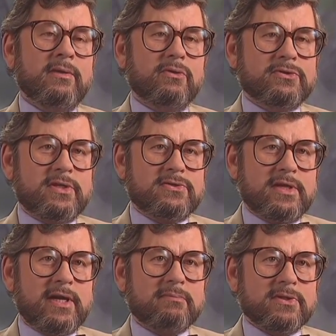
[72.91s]
What tends to
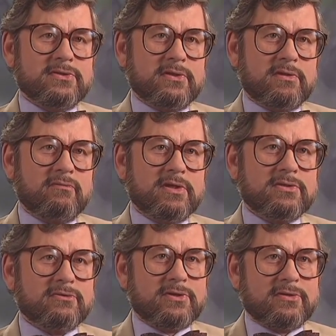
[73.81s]
happen is that
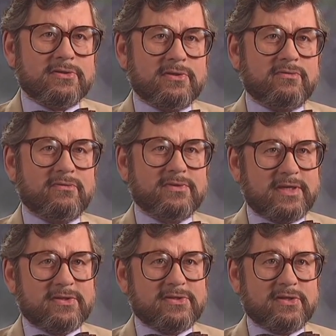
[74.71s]
conventional geologists
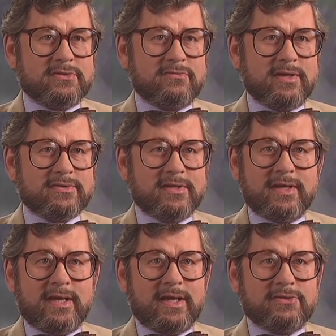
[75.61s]
take these artefacts
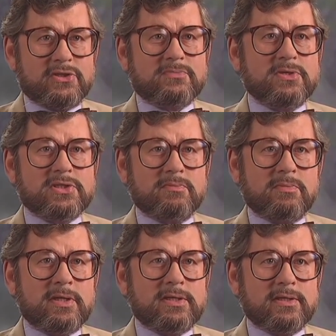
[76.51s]
and dismiss them
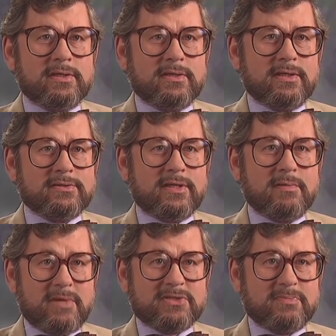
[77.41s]
immediately. They say they
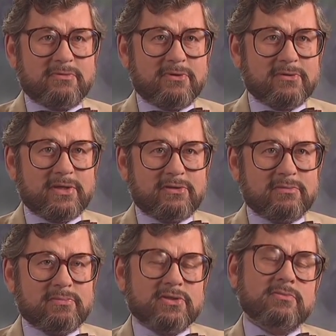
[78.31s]
must be wrong, they
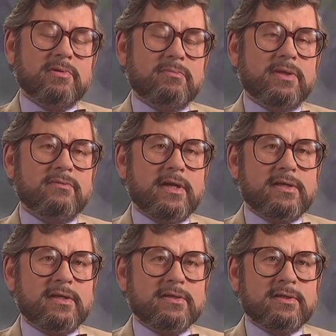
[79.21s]
couldn't possibly be of that
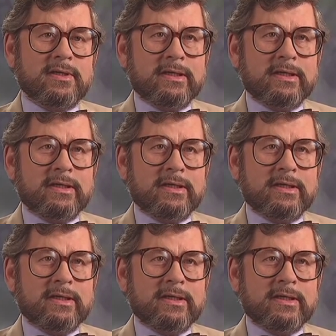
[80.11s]
age.